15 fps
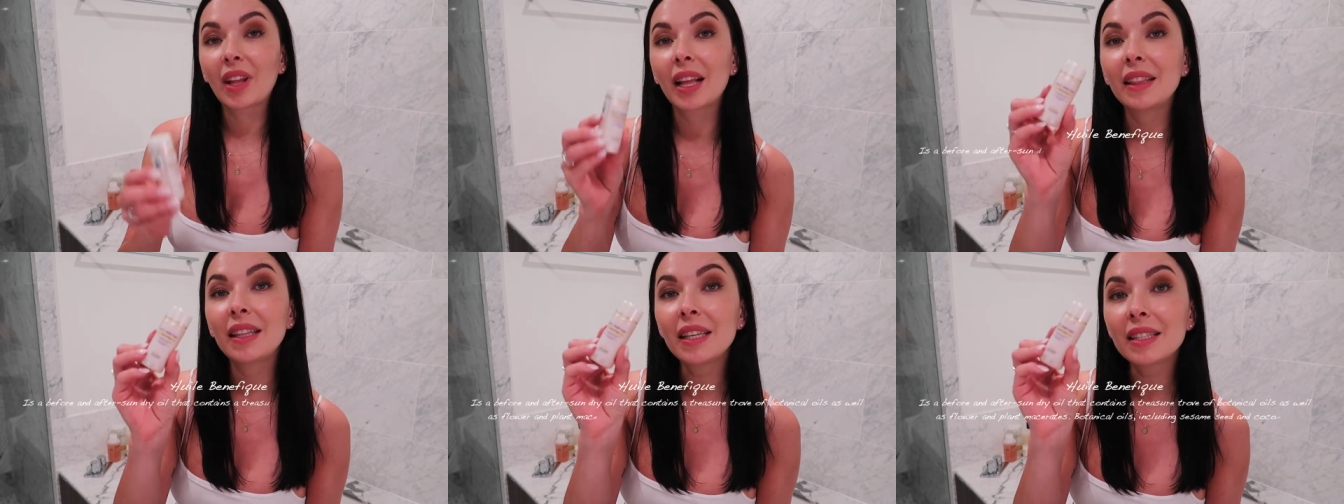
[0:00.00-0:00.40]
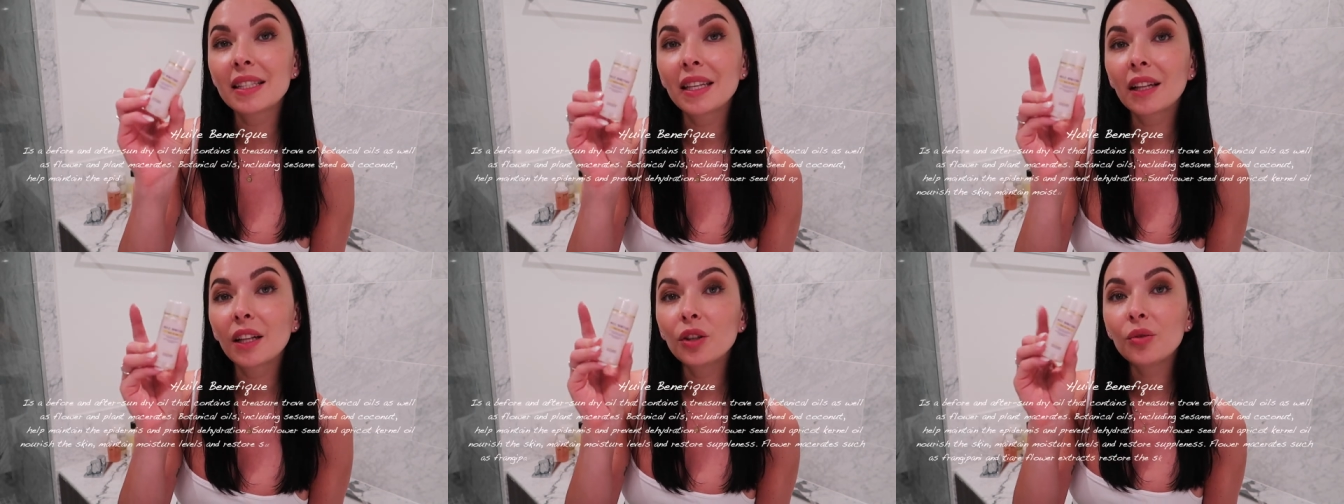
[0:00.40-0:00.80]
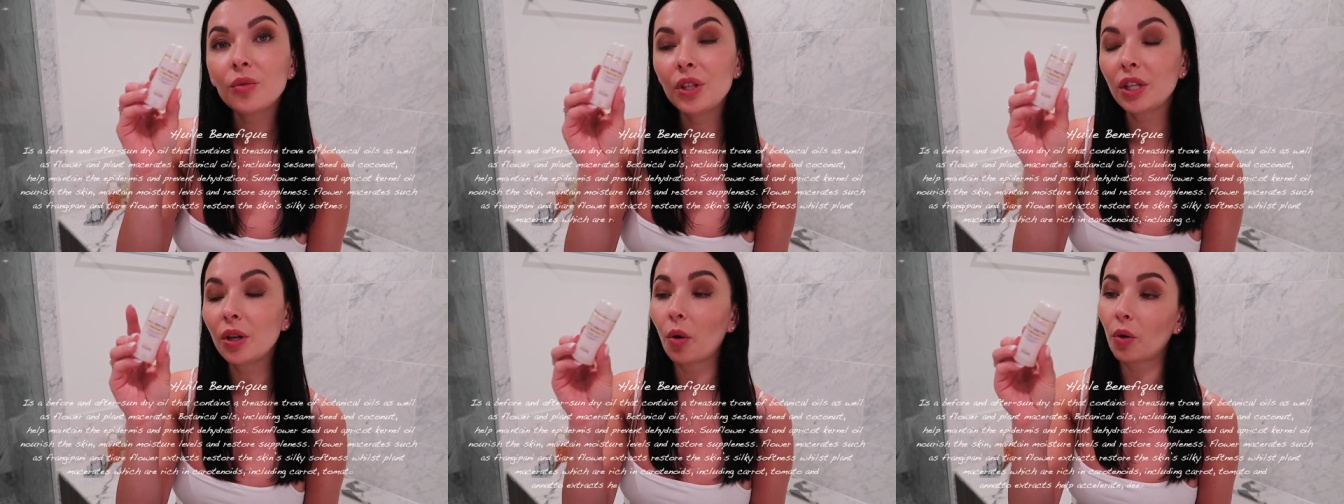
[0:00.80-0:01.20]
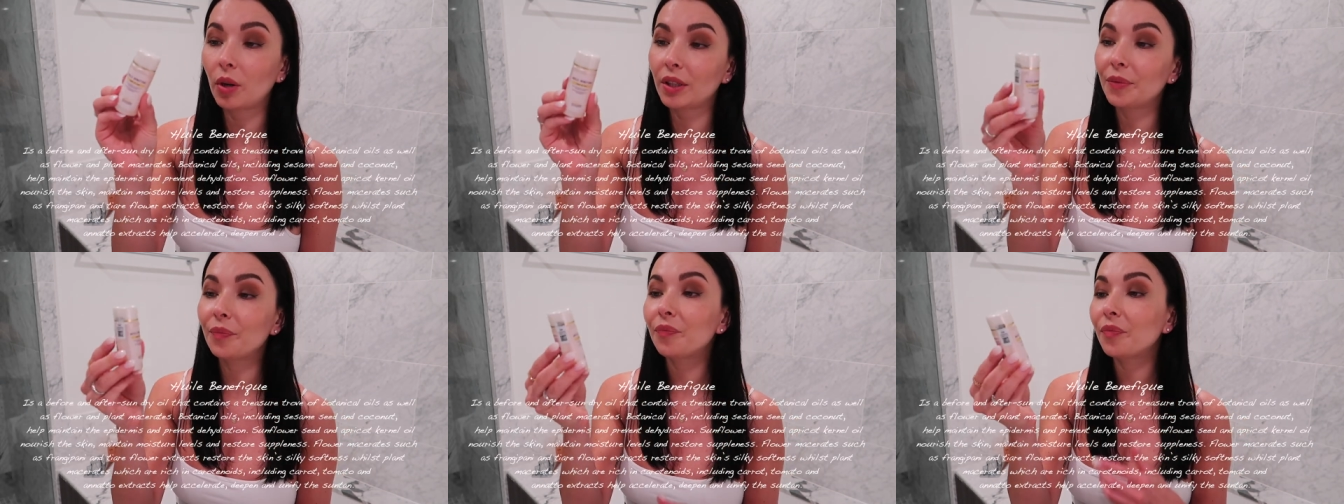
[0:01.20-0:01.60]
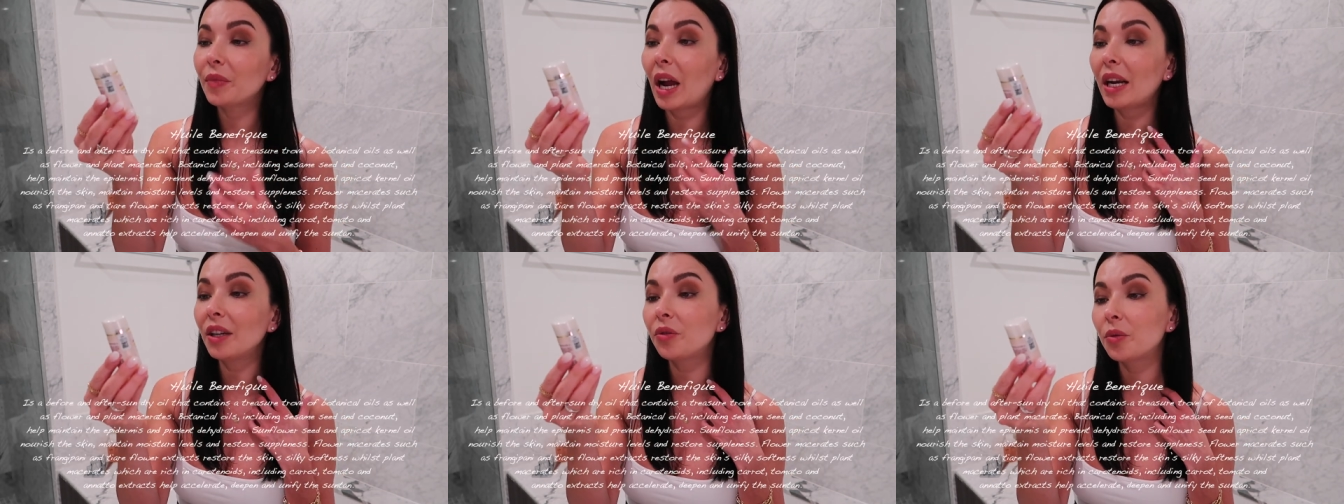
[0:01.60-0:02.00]
this little goodie oil,
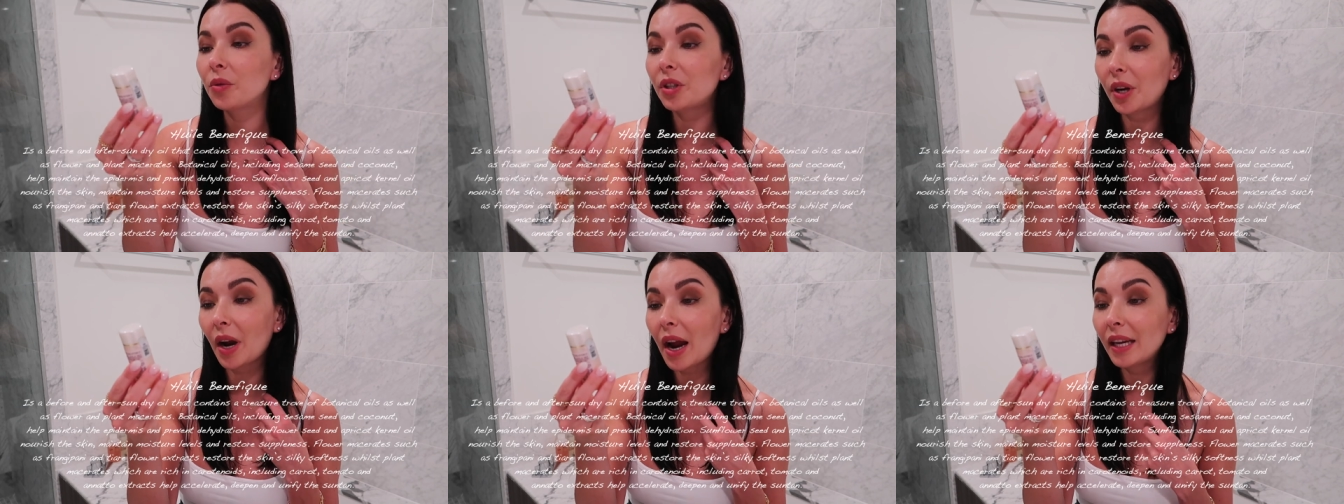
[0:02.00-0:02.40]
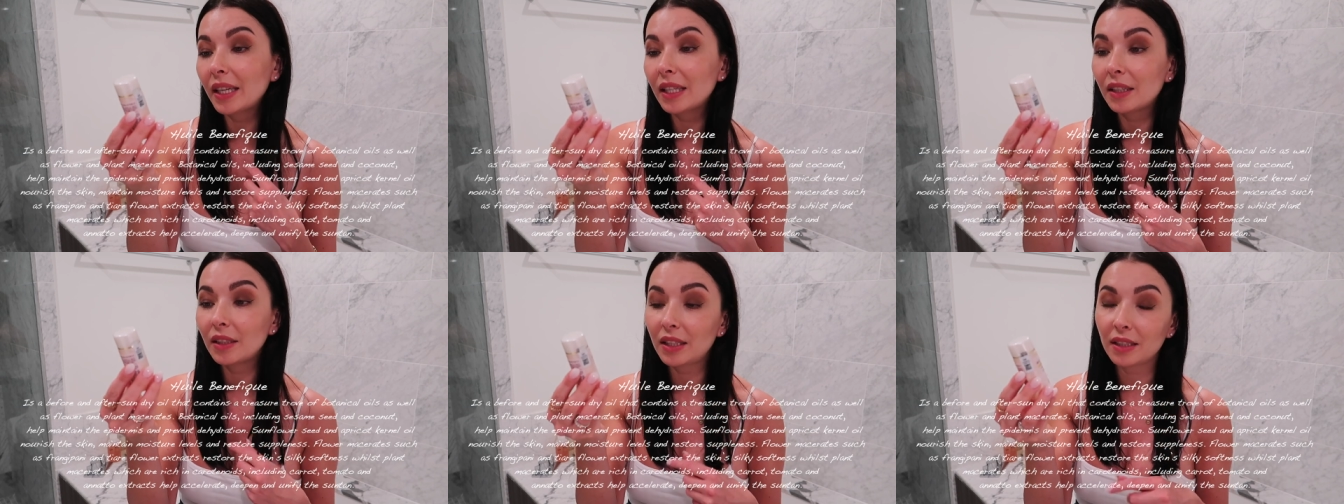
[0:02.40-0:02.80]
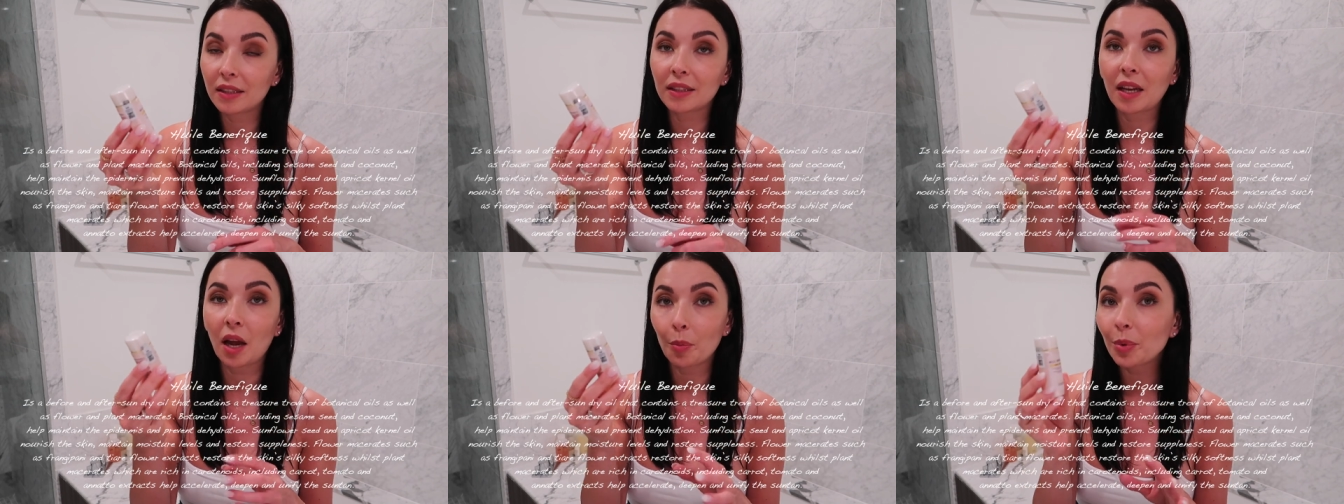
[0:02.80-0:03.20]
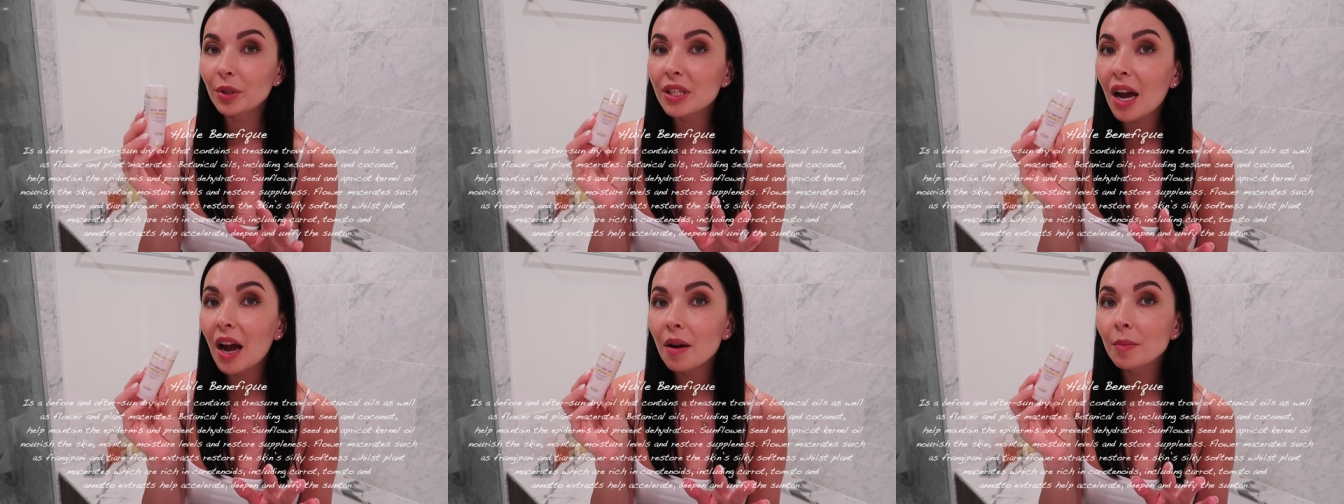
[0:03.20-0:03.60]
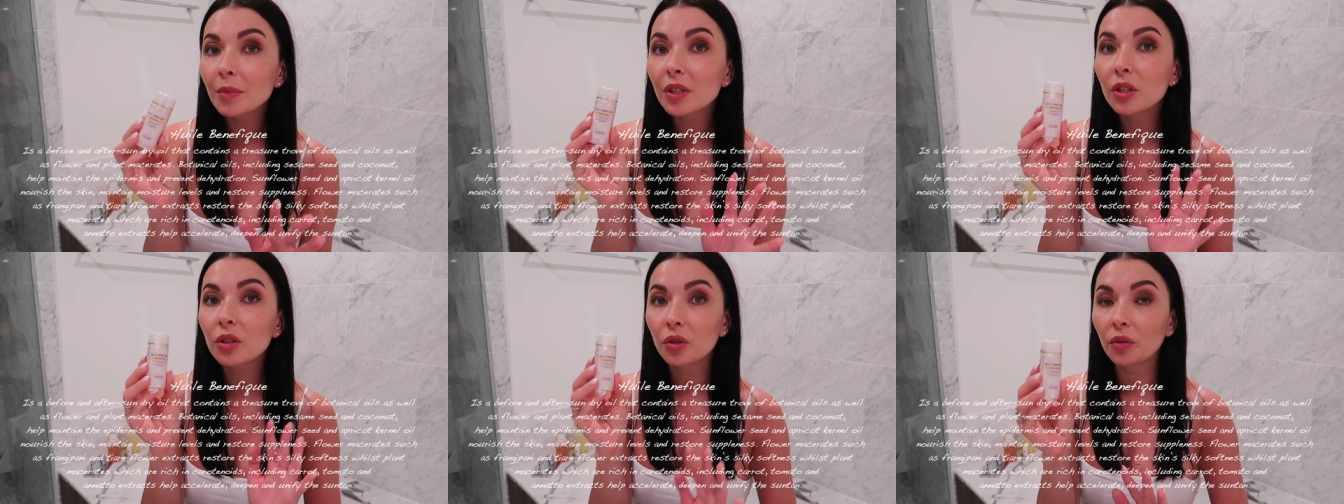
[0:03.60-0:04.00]
I have tried this couple
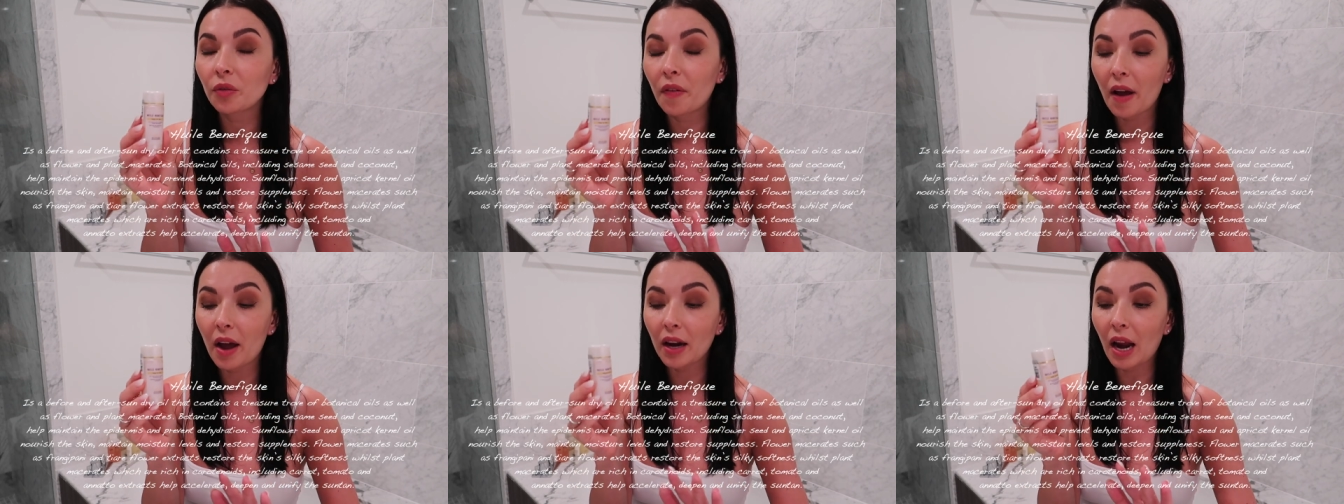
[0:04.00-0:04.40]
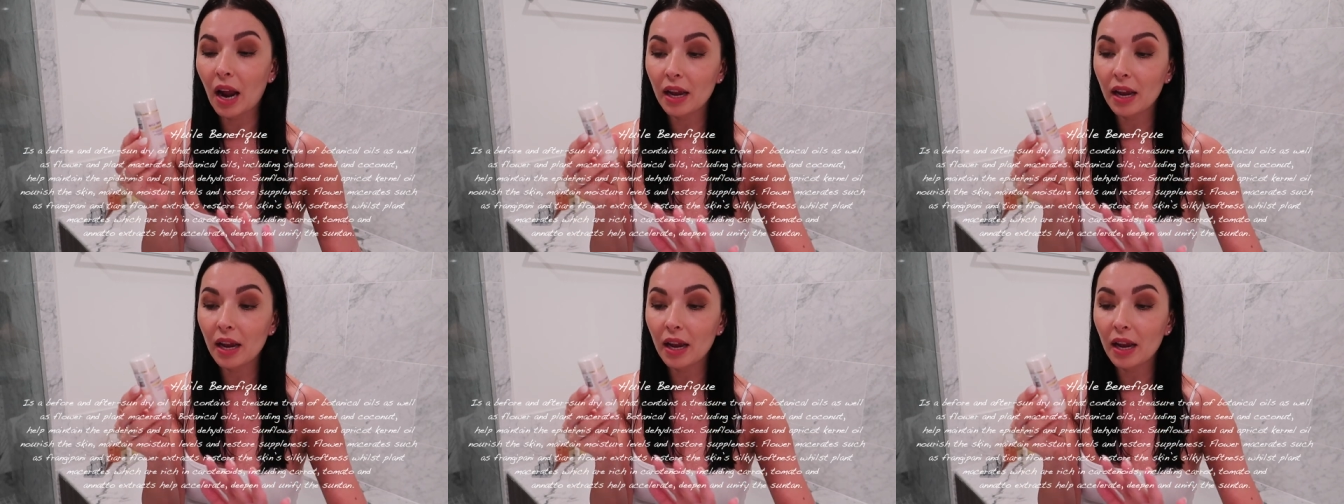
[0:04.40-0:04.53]
times so far.